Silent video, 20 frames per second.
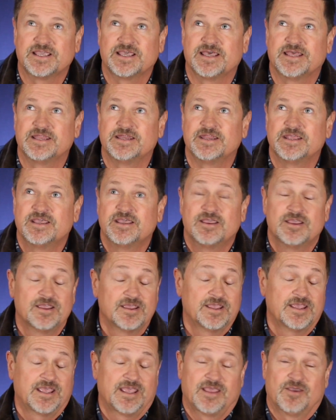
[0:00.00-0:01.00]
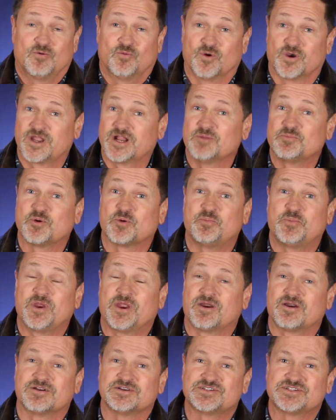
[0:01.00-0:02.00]
And we're going to
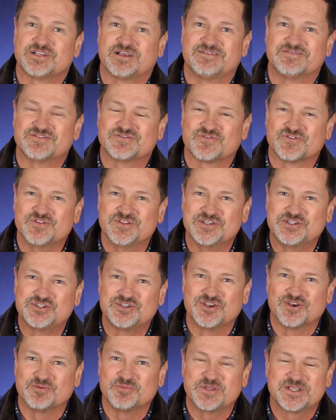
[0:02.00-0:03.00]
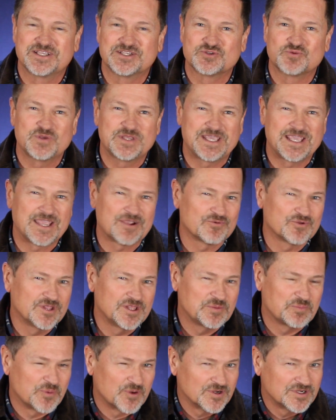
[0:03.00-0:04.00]
prepare ourselves for this year because we can't
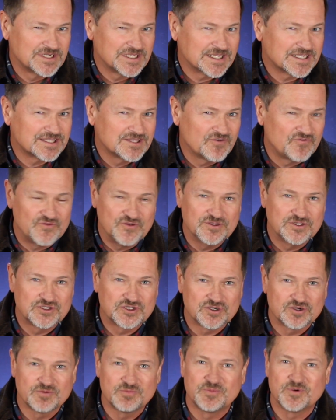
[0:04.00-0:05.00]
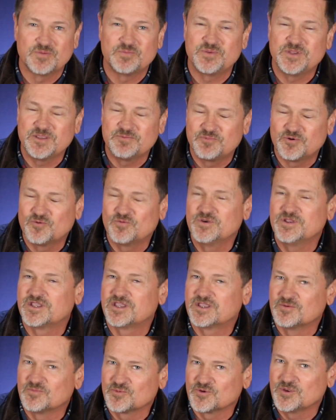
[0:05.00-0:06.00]
really predict the future, but people, we
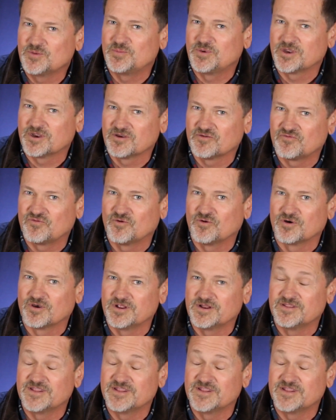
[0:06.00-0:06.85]
can prepare for it.